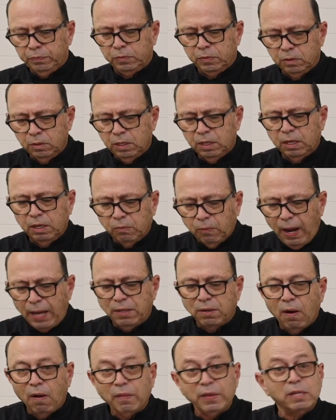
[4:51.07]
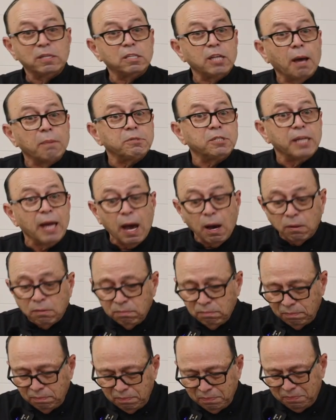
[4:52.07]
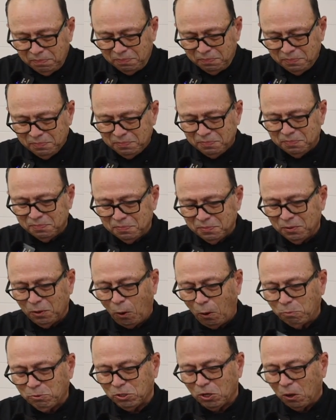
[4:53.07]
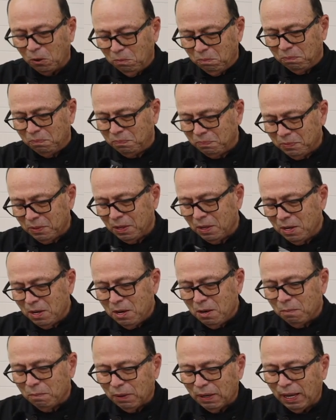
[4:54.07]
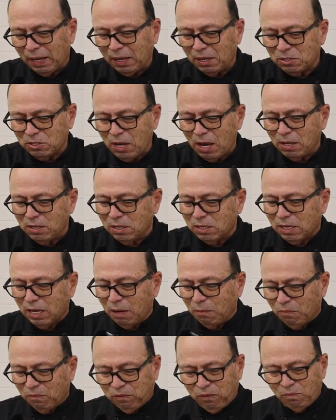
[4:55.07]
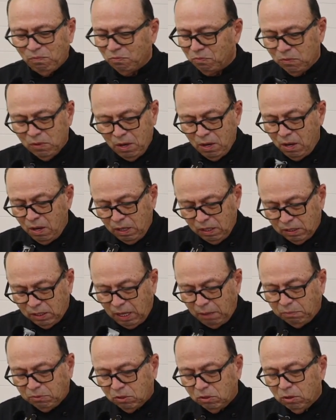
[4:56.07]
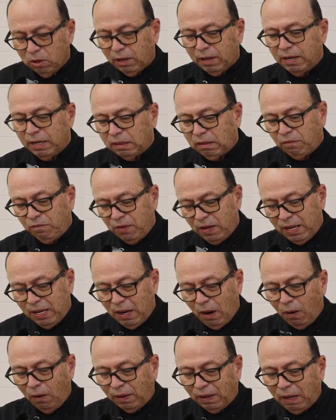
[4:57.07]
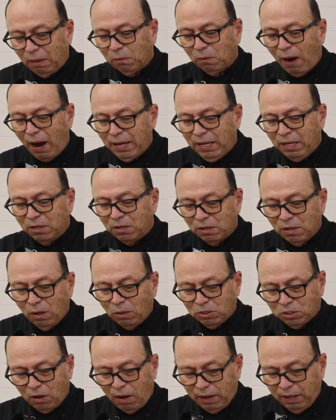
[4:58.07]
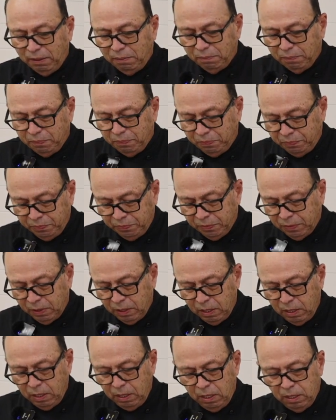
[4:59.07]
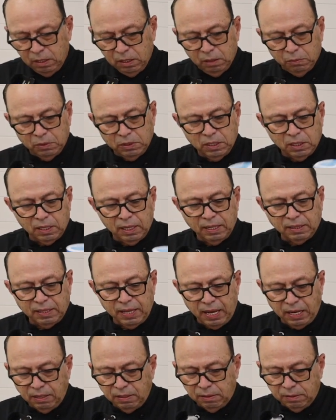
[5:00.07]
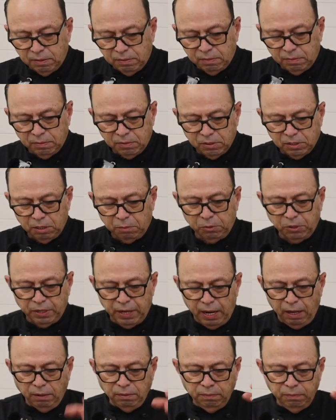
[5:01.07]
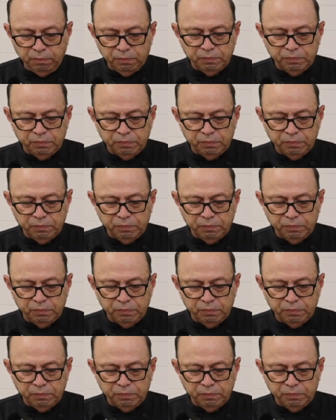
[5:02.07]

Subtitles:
You writing all these steps down? Hope so. But like I say, just keep looking at the video and keep writing your notes on it, and And we'll just let that simmer down.